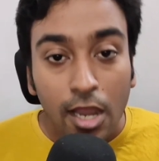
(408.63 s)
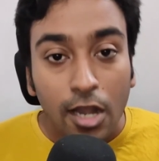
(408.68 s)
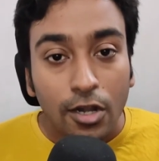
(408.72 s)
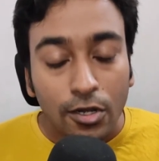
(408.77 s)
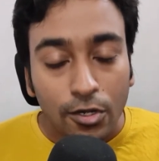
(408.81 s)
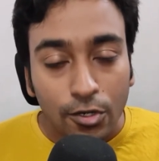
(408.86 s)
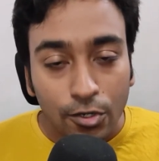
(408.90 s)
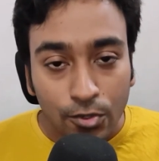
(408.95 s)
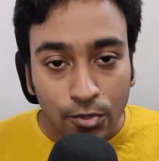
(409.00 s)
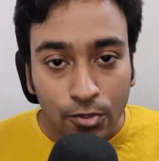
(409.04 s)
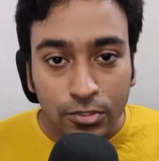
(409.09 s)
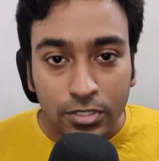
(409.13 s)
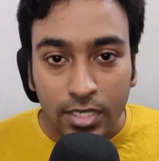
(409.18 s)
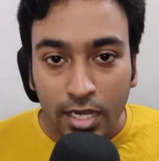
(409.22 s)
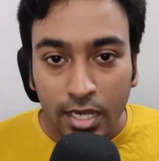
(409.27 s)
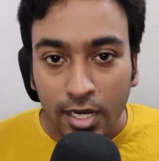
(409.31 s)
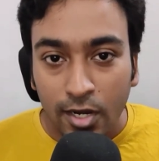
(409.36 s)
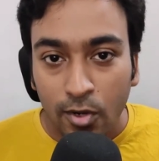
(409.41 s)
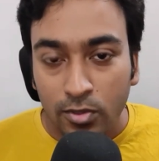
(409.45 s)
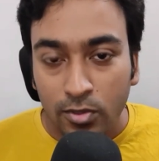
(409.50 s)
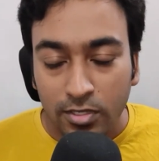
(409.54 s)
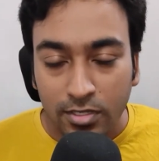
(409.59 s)
do check
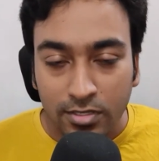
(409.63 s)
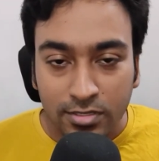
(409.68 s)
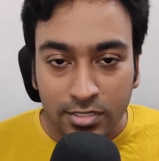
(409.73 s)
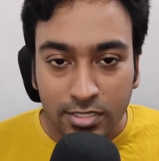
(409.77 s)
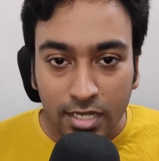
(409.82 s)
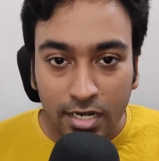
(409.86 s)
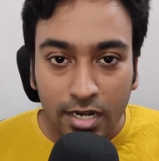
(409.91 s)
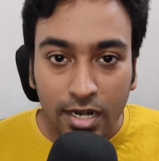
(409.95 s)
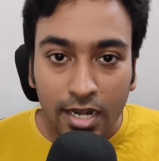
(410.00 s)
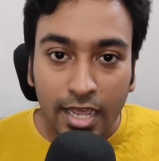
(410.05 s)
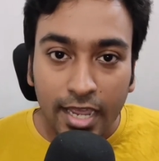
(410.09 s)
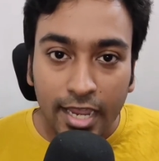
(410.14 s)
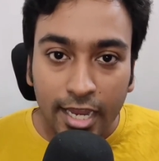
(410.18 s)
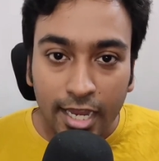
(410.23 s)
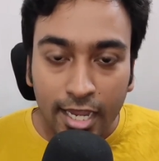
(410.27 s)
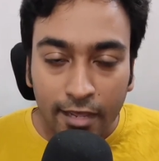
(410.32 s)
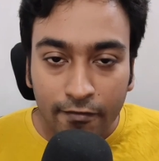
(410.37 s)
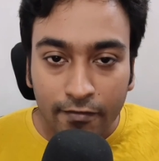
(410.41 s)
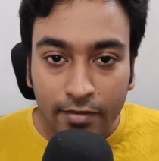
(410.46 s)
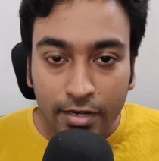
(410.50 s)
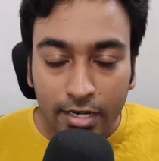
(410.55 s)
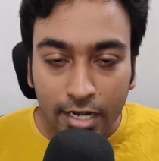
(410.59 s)
out this channel i have
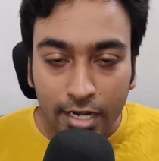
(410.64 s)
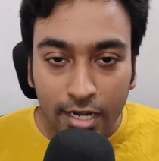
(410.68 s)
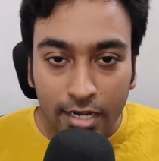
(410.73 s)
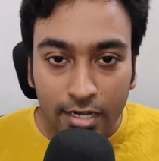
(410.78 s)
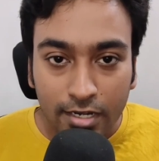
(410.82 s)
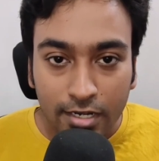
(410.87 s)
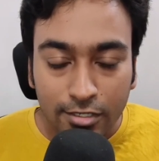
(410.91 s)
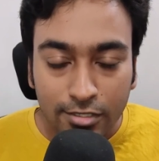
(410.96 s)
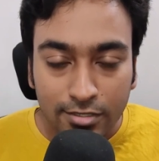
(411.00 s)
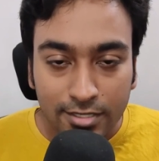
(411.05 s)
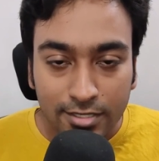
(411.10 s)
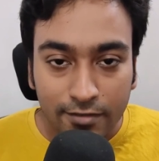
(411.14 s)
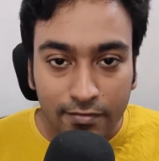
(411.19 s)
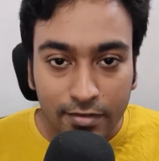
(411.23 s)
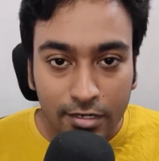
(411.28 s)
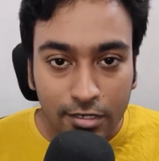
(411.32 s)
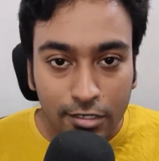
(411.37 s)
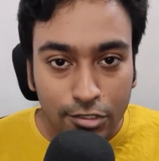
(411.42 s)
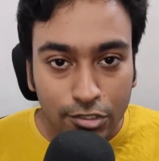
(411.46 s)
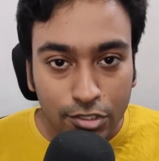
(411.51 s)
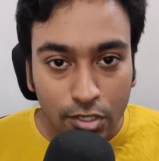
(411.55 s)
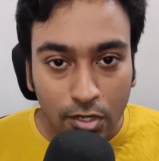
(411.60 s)
created several
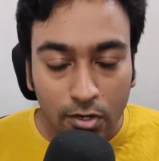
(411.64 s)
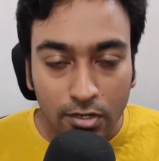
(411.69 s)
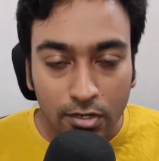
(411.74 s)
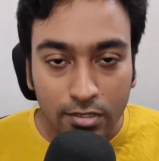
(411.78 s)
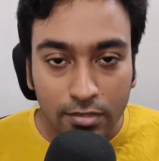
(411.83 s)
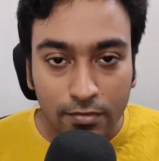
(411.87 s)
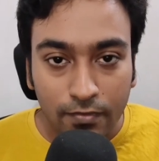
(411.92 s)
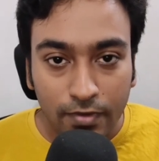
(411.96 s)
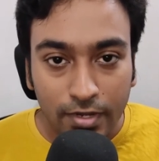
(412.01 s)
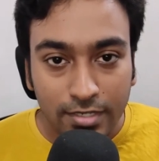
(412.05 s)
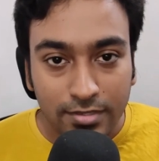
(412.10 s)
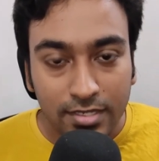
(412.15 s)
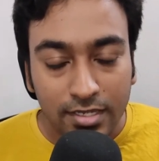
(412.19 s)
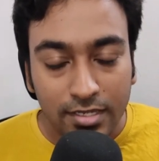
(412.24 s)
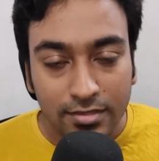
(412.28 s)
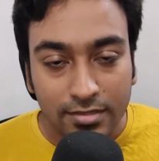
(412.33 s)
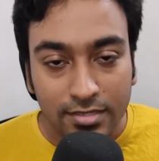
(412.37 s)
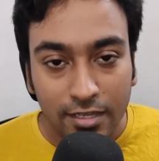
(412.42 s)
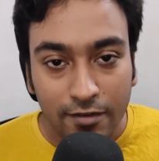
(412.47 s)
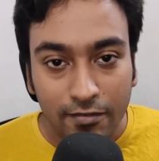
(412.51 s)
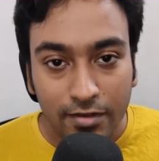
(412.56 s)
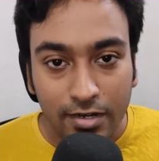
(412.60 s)
shorts fixing
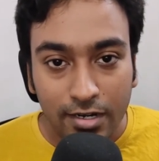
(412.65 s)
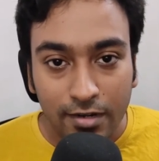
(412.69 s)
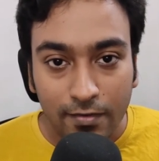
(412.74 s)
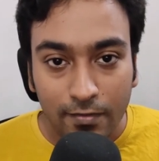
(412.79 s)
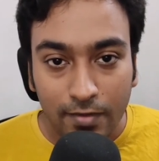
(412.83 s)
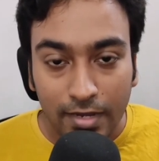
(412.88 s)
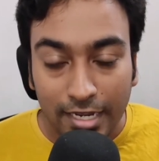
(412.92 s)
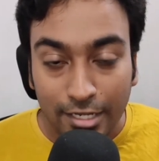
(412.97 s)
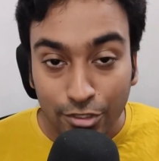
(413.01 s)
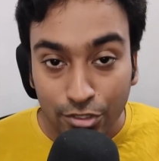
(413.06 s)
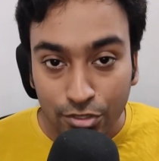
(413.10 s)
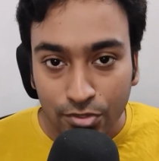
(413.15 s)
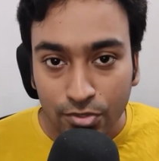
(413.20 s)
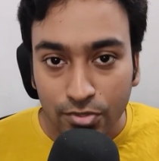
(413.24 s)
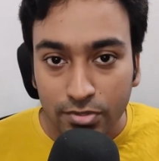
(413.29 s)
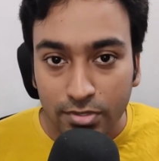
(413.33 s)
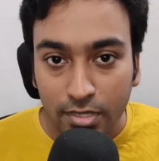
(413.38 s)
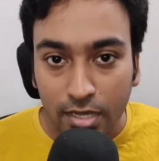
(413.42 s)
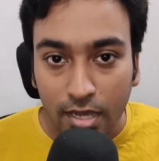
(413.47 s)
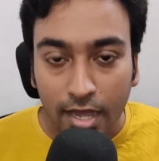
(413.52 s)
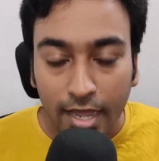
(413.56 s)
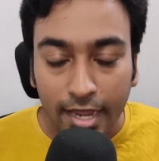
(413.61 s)
several issues
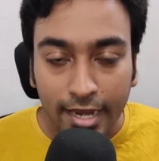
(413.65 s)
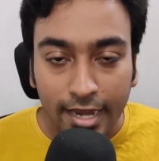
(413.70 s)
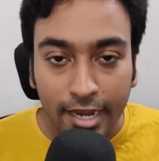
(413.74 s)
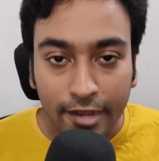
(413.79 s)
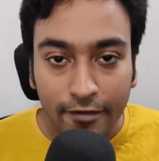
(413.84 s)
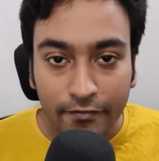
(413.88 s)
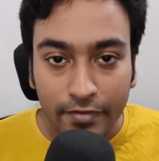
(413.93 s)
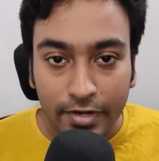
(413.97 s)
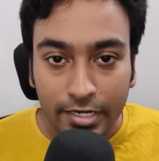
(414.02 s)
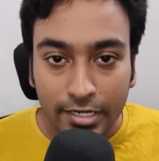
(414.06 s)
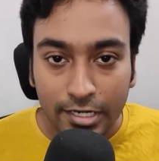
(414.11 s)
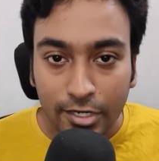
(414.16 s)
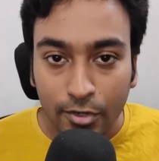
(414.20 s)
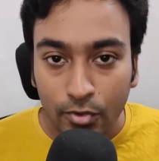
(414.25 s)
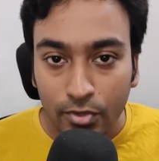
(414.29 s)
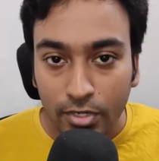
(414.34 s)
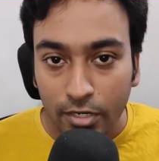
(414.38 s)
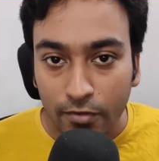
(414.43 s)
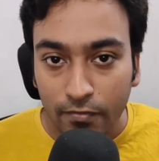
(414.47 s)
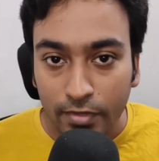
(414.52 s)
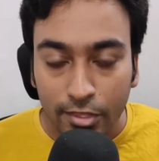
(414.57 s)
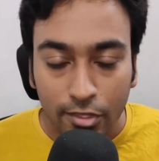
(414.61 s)
i have encountered
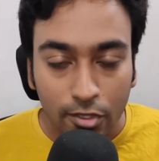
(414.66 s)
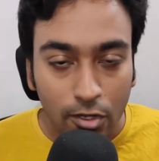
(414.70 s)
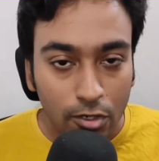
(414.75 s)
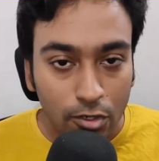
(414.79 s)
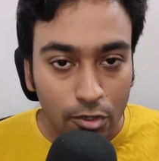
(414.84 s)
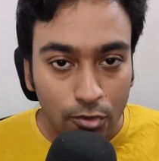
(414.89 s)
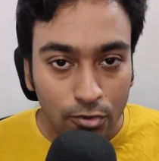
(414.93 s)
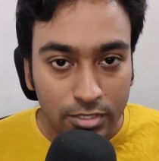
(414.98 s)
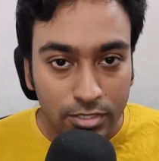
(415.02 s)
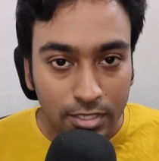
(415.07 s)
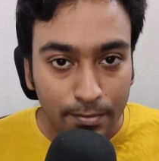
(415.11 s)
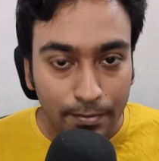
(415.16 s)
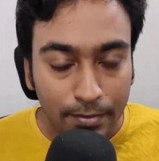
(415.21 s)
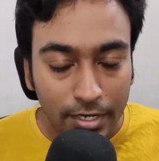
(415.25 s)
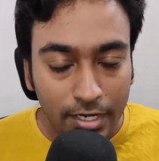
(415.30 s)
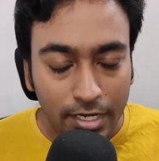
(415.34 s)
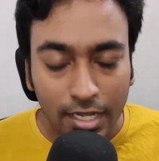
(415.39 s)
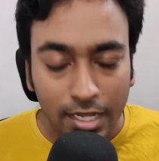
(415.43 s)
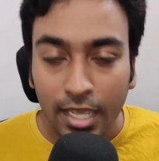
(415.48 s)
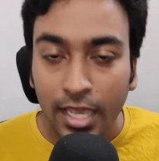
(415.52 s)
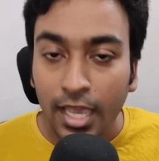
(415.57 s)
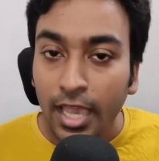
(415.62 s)
with auto gpt
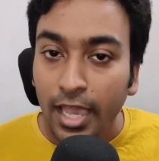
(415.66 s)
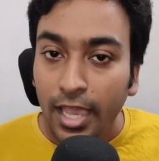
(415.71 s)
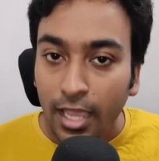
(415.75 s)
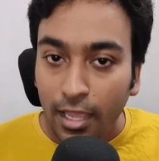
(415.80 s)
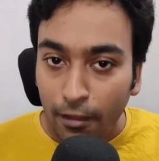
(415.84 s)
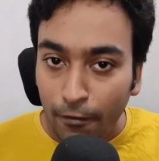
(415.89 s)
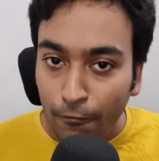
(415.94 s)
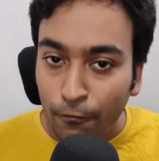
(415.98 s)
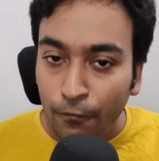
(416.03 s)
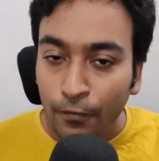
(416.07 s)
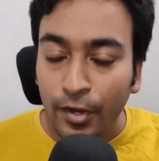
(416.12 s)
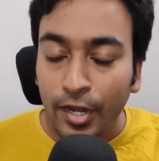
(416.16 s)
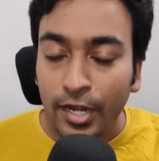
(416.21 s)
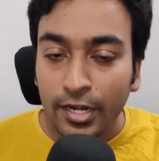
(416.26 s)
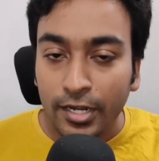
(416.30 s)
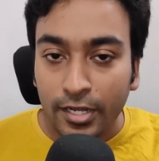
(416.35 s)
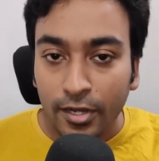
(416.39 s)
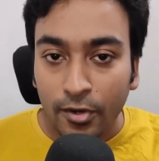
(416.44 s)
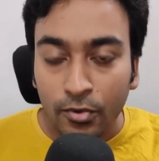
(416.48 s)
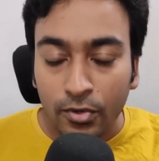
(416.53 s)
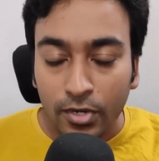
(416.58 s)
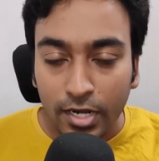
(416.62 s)
if you
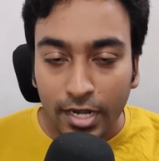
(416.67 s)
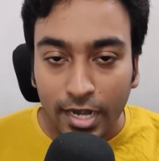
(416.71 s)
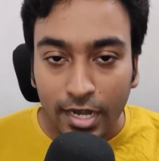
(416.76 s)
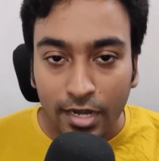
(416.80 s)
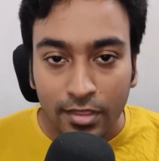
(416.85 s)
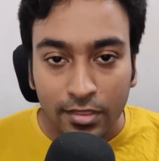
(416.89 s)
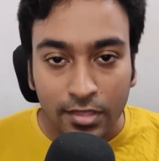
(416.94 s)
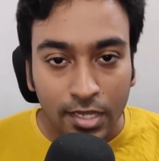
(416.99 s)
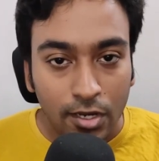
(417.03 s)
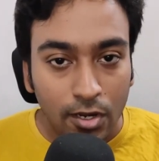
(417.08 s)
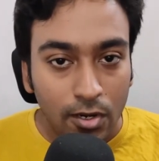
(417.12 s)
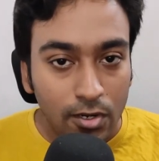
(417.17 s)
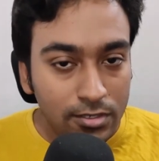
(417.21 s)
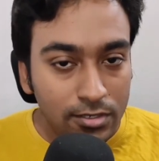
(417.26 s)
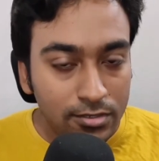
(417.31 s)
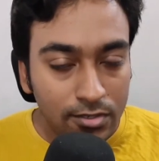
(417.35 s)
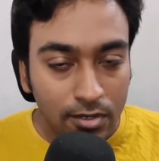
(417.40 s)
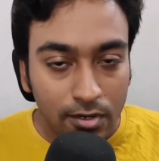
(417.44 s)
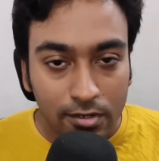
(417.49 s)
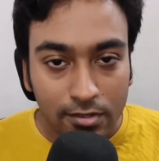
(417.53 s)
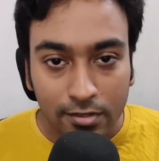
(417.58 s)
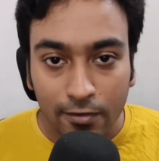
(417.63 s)
encountered anything else
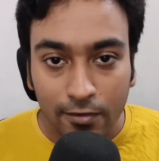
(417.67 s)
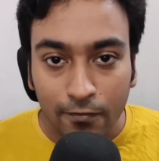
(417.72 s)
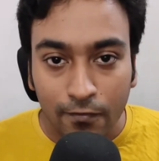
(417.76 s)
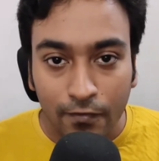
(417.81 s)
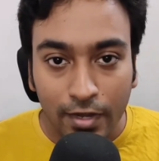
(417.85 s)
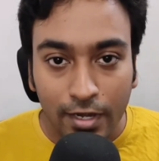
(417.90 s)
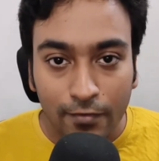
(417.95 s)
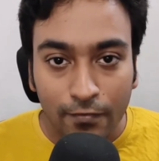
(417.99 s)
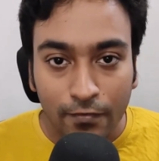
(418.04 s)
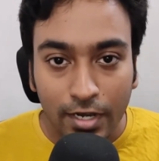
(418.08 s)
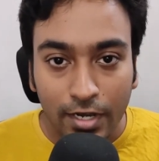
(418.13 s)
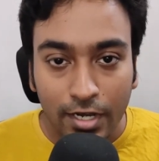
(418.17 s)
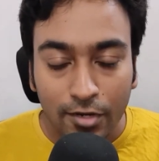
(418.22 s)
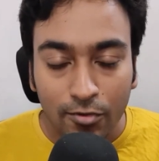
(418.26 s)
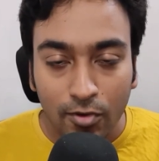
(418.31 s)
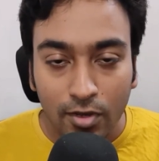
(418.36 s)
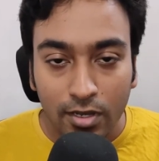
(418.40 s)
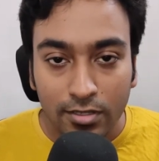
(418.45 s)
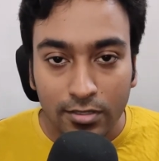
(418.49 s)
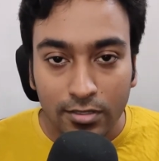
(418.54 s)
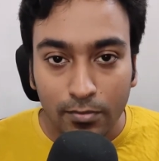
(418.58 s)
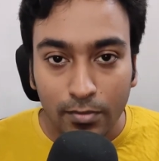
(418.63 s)
also feel free to
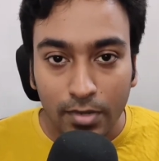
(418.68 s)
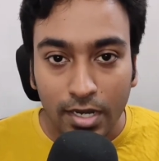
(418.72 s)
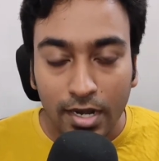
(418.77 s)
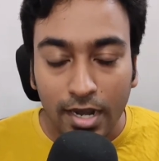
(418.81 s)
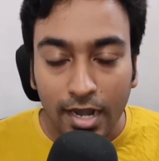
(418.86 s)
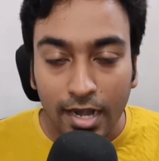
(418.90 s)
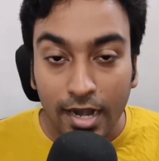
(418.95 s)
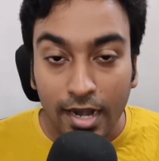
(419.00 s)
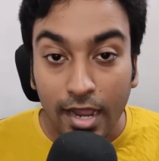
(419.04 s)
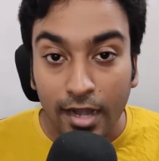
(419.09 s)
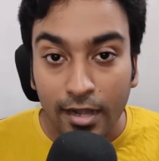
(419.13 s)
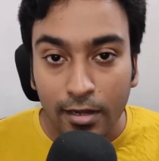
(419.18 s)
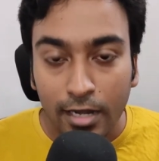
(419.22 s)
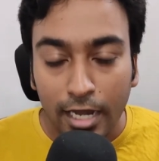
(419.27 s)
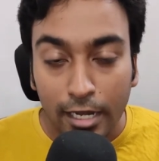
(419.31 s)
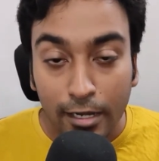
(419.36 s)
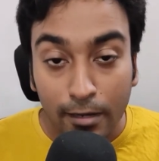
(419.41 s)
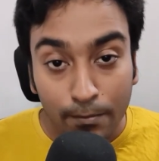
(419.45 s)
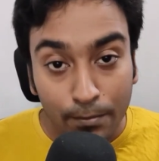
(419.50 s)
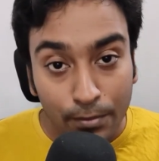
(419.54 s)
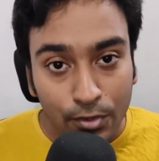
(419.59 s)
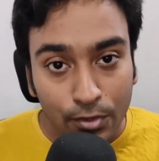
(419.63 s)
ask me and i'll help
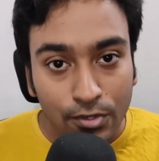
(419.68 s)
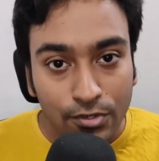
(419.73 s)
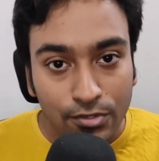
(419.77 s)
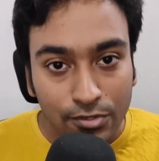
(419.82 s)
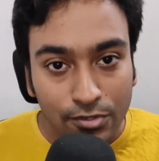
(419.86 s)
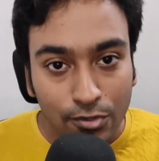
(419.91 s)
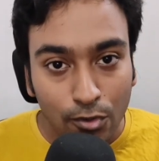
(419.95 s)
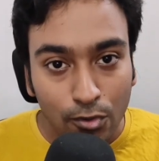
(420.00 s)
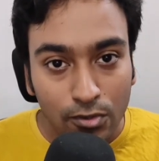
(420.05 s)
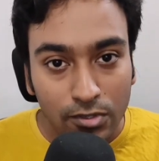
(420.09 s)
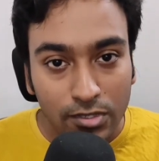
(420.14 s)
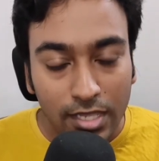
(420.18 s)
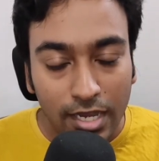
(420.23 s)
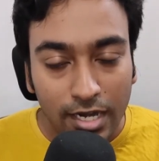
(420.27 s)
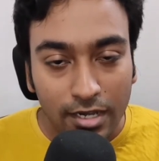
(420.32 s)
you to solve that